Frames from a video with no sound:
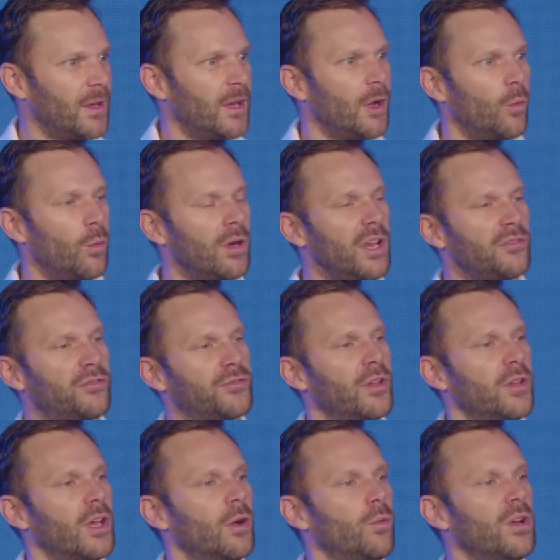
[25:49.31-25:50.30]
What if
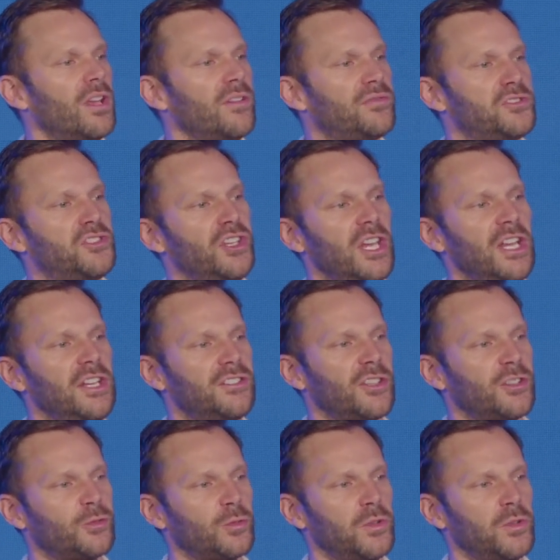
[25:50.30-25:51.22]
Jesus